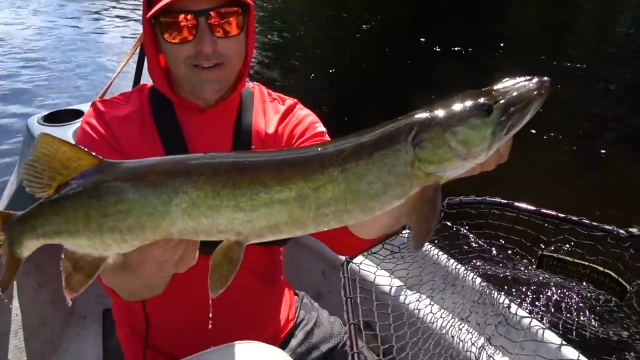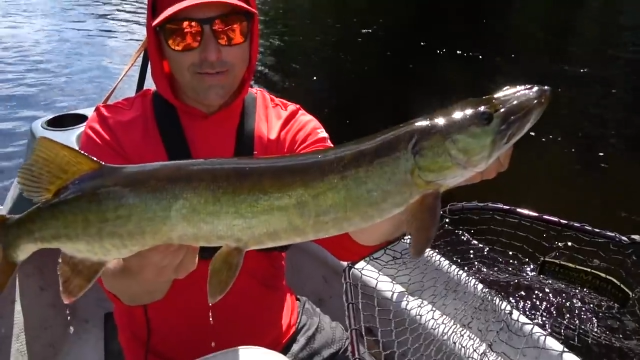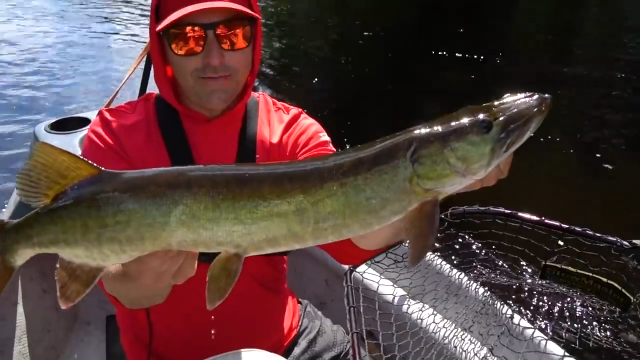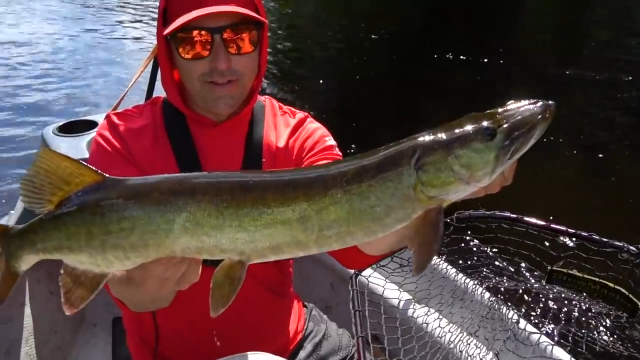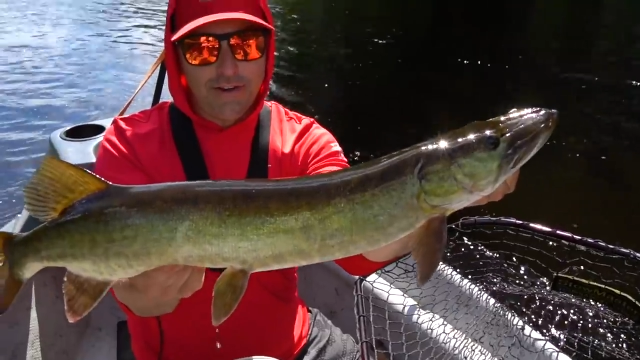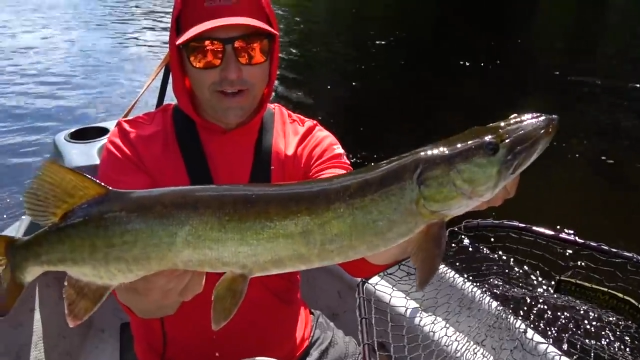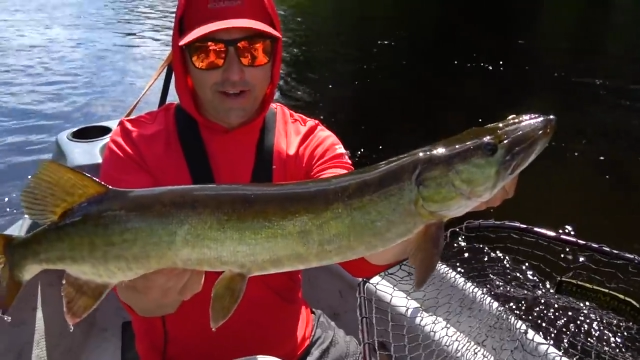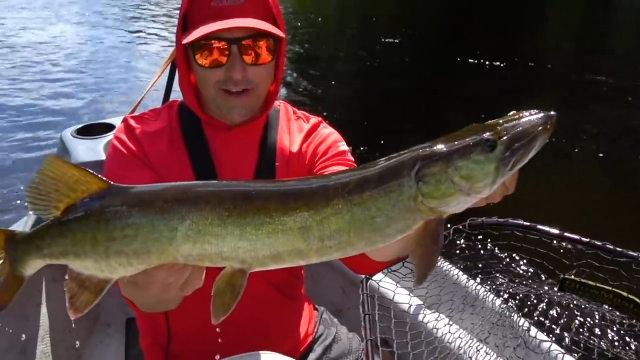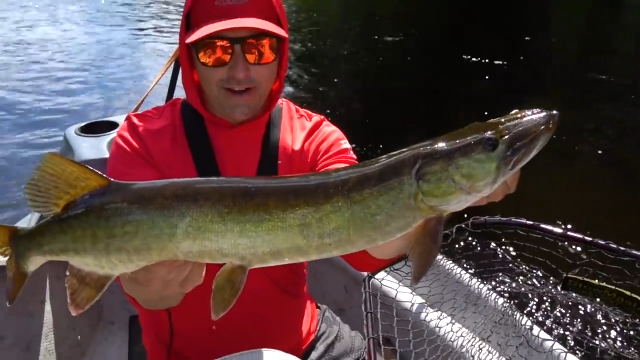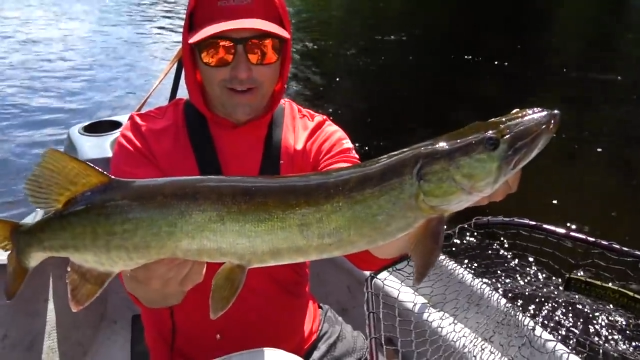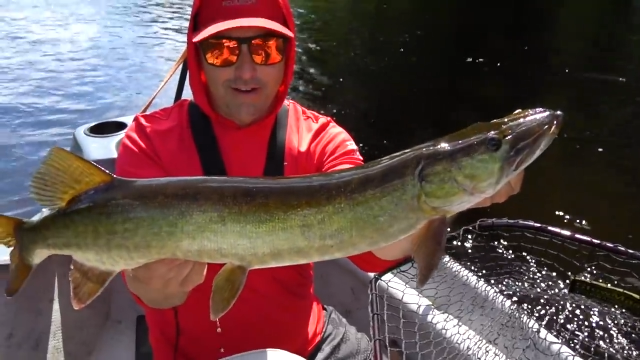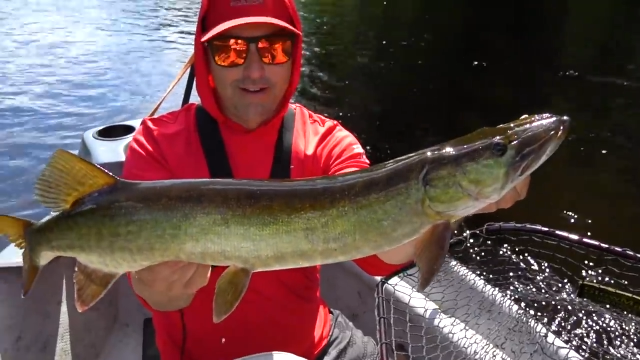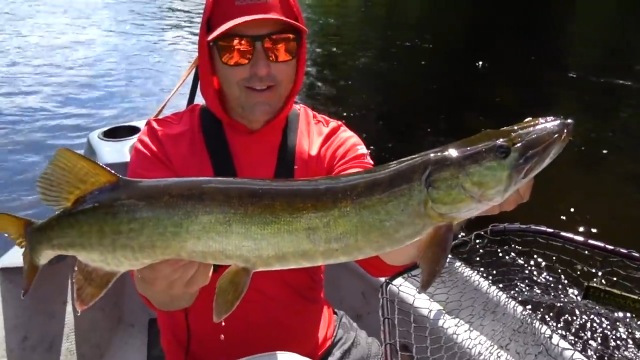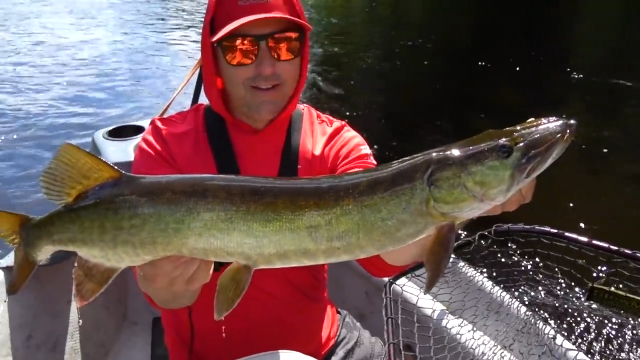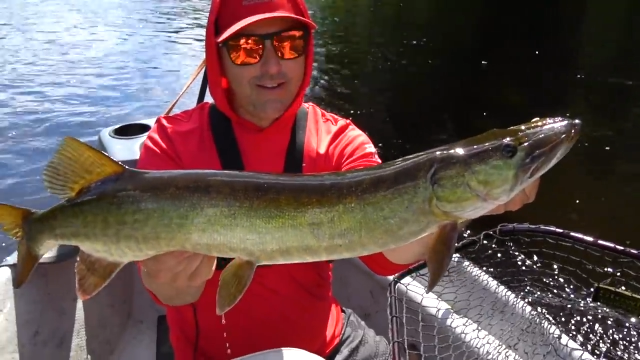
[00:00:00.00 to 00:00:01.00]
of the day.
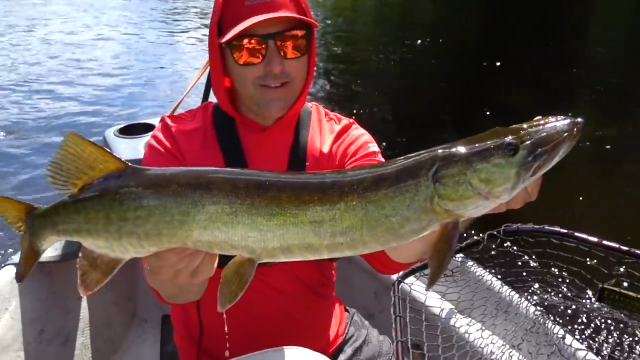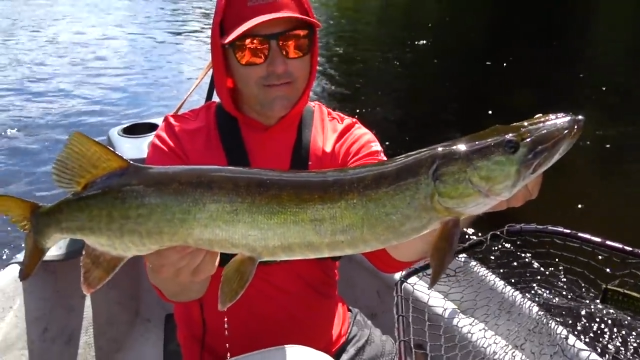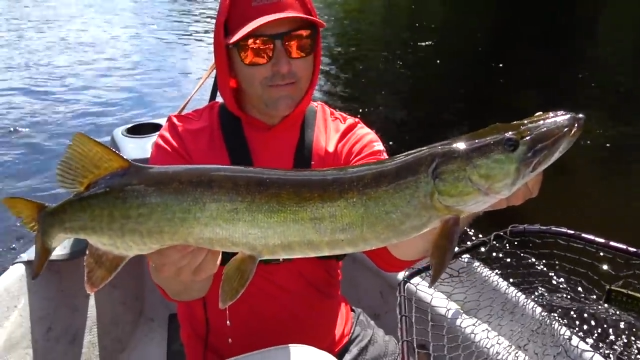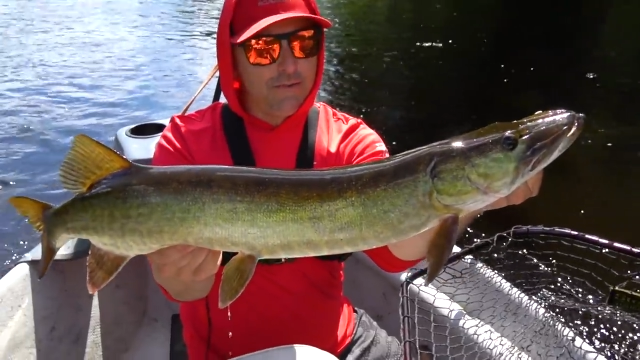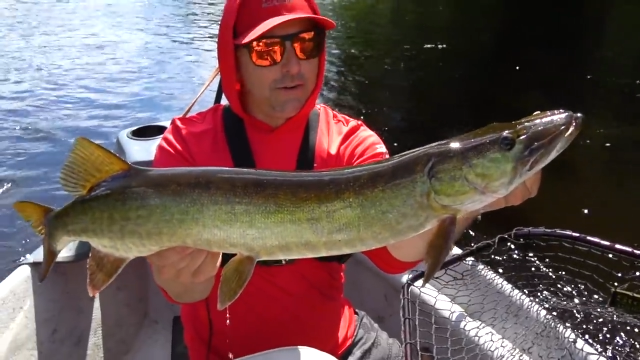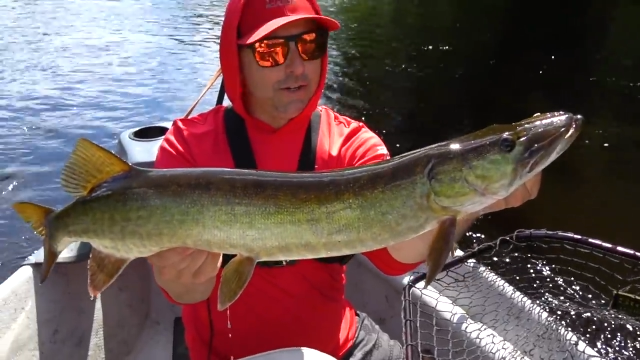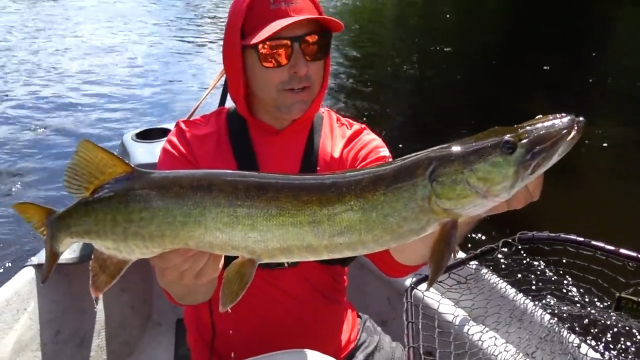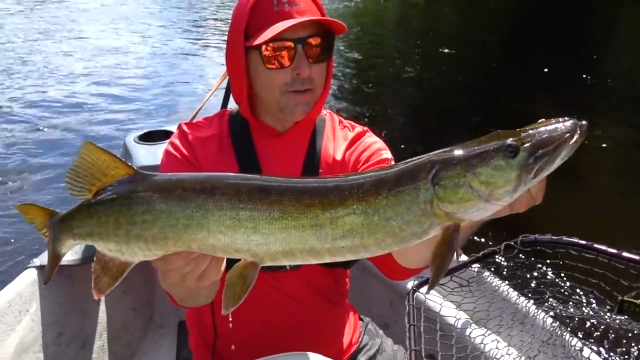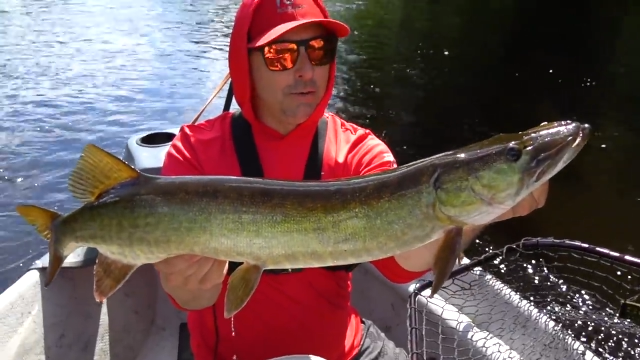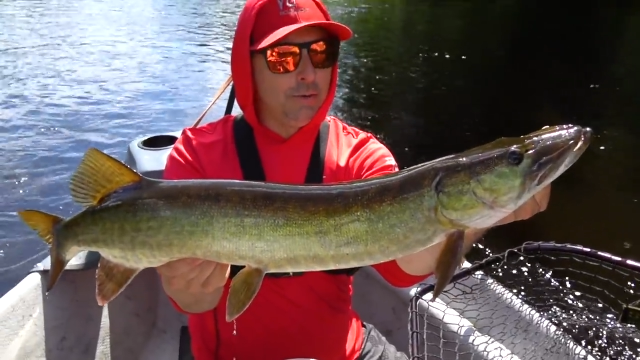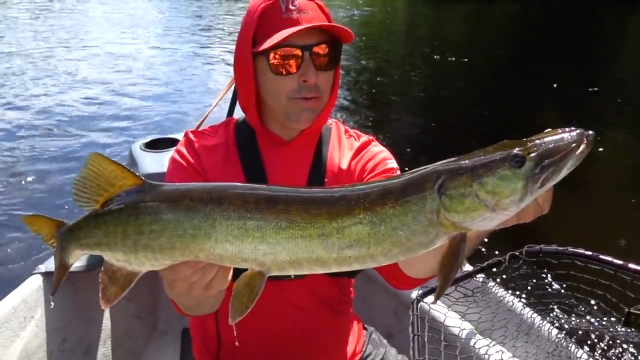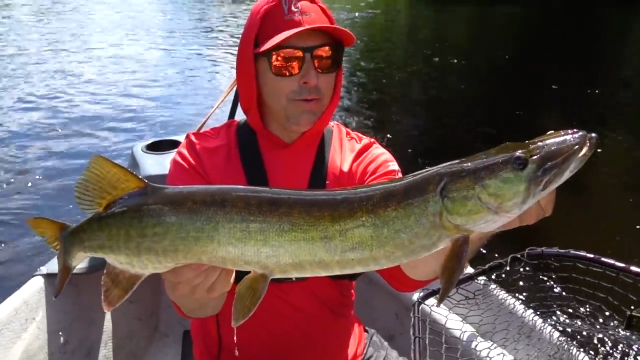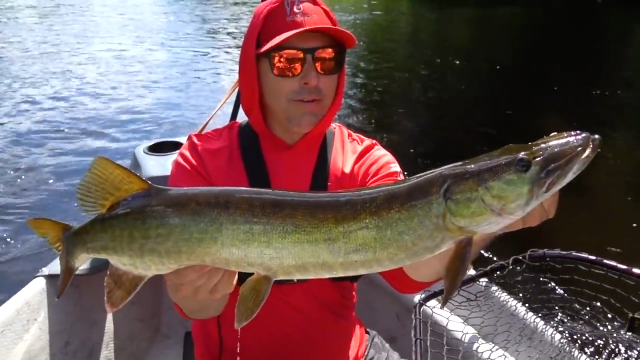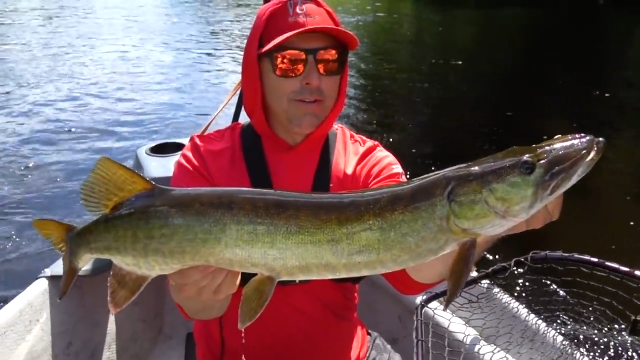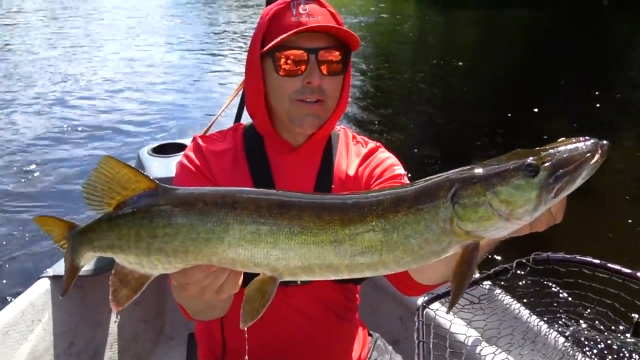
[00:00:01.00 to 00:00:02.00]
Very
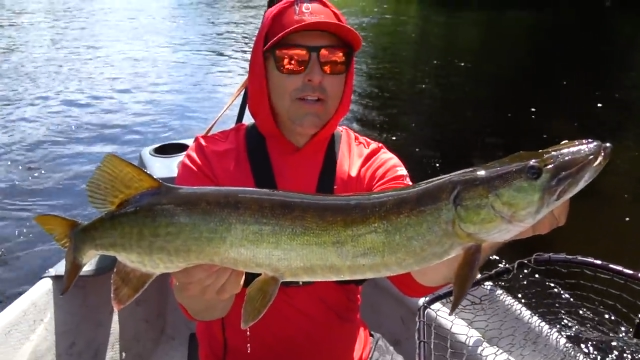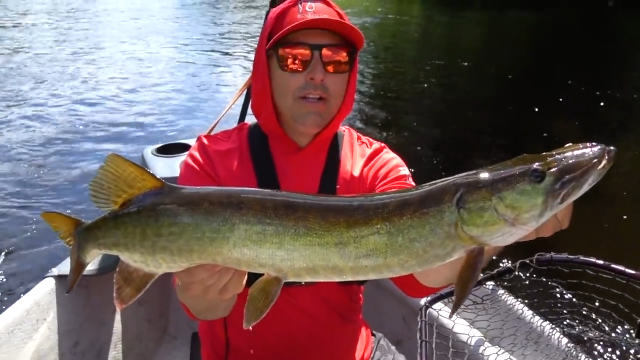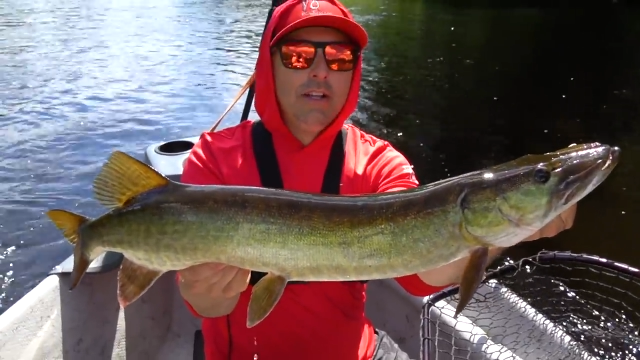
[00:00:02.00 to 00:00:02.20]
cool.